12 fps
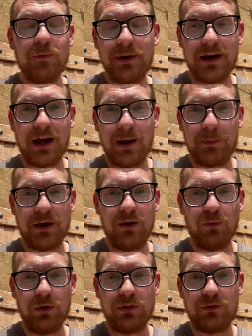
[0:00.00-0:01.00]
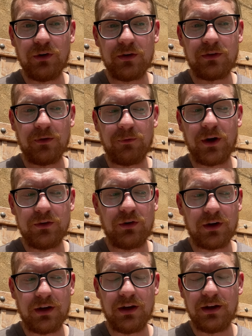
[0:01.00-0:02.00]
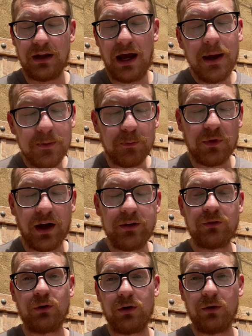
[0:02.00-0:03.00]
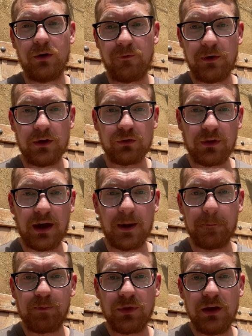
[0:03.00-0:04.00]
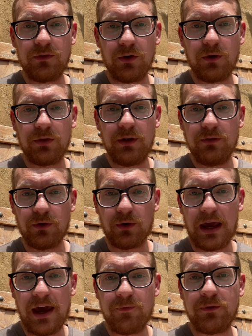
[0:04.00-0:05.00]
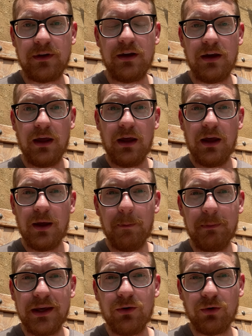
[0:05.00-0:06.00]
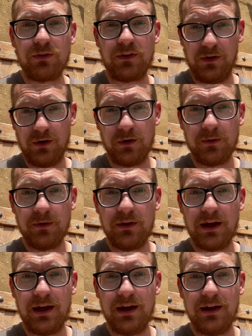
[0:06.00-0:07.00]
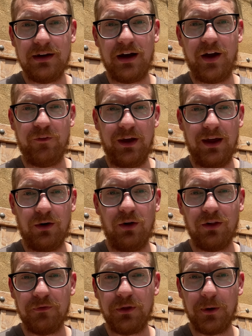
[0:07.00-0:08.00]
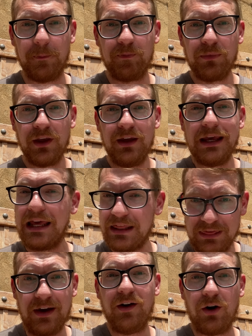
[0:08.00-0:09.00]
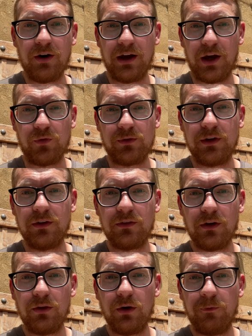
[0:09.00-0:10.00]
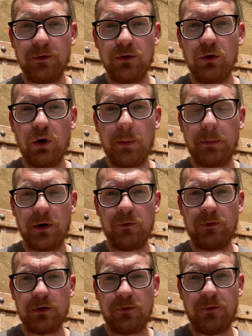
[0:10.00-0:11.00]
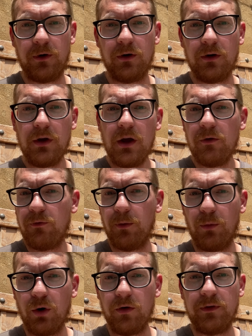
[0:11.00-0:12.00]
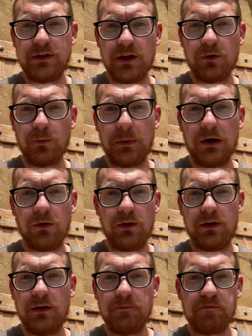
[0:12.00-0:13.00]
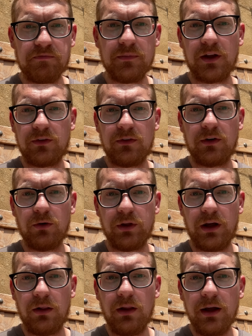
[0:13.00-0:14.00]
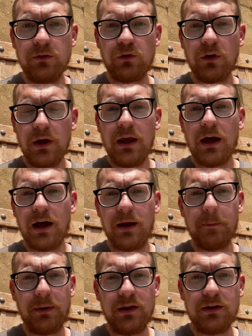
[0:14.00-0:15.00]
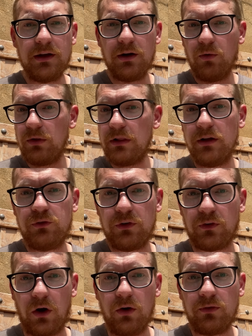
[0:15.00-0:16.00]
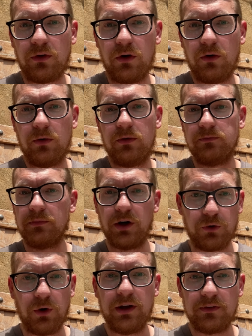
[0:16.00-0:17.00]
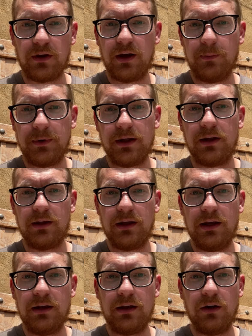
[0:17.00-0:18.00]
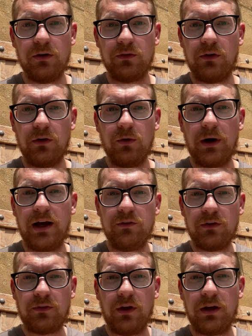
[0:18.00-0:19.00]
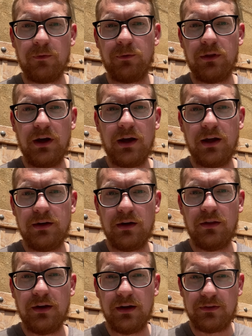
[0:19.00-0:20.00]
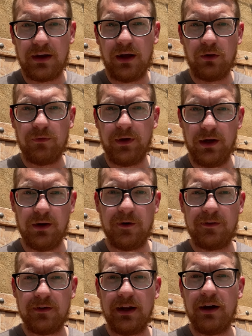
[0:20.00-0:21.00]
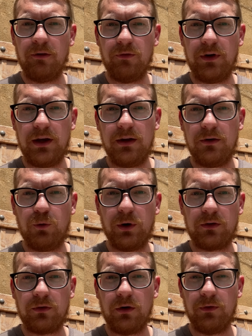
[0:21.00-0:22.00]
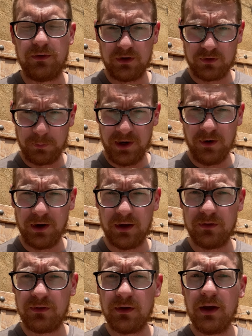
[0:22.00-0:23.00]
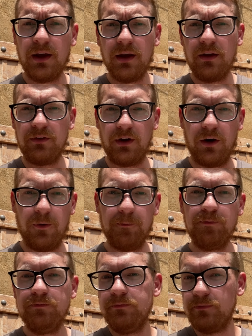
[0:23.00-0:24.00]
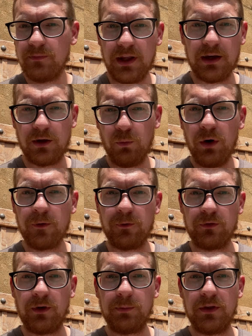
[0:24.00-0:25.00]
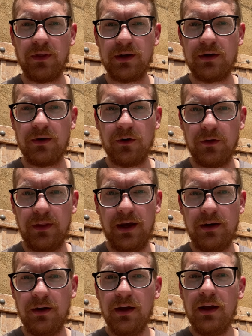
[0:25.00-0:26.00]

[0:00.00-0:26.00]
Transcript: have been happy with just the fried chicken, and I struggled to finish that. These are hefty meals here, and I've had all of them. They are hefty, so they'll fill you up perfect for more of a dinner meal than necessarily a lunch. But you know, lunch is also a great time to eat here too. I just like it for the idea that it's elevated. It's an elevated quick service experience, so it can work for something like dinner. And then